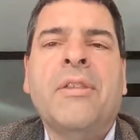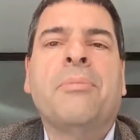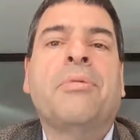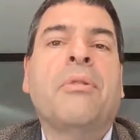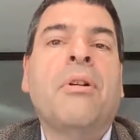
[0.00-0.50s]

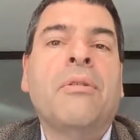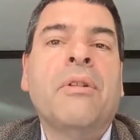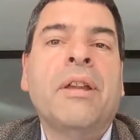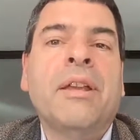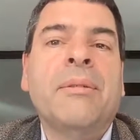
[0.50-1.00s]
The
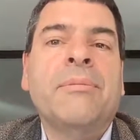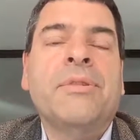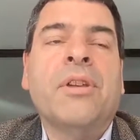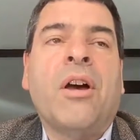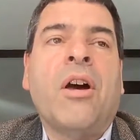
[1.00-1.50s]

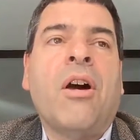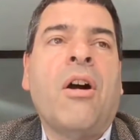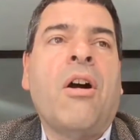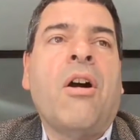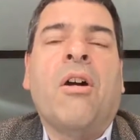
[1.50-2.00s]
programs
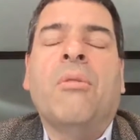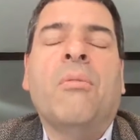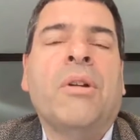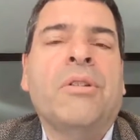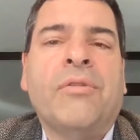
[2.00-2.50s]
are
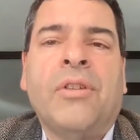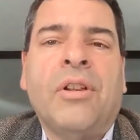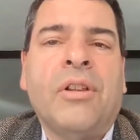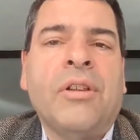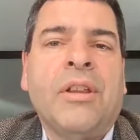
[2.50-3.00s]

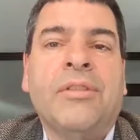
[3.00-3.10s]
wonderful.